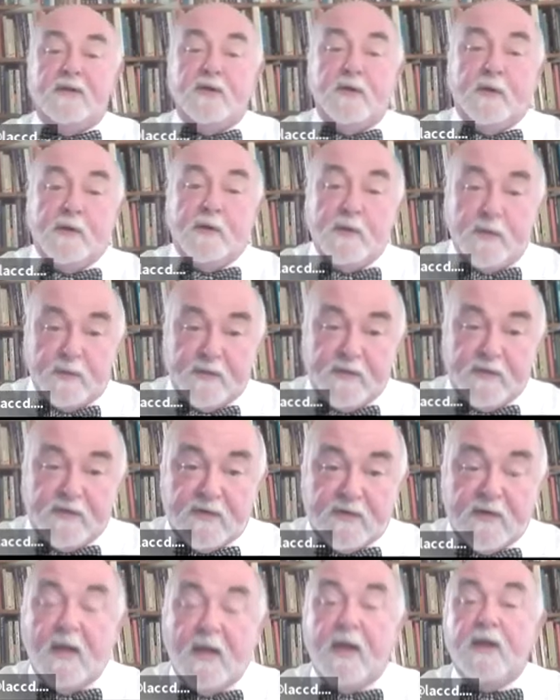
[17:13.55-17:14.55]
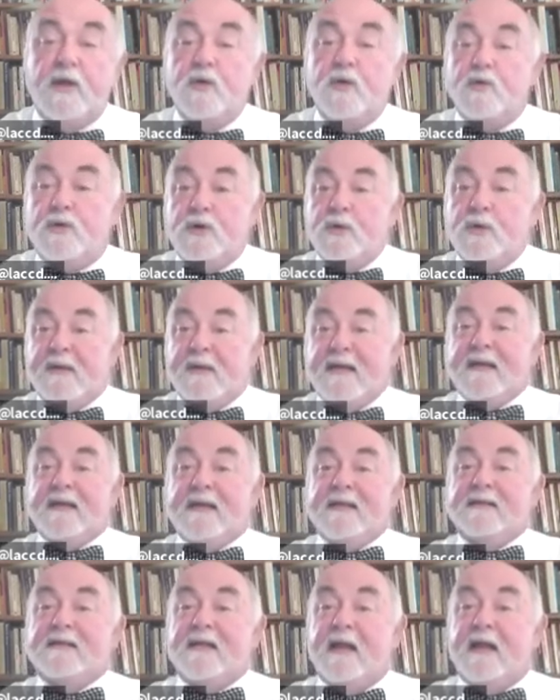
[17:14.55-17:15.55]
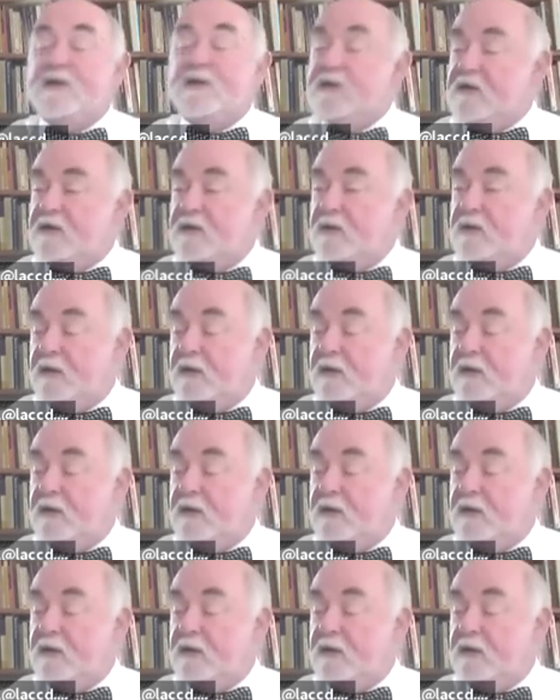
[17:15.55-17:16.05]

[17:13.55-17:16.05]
you use, you do need a stage two.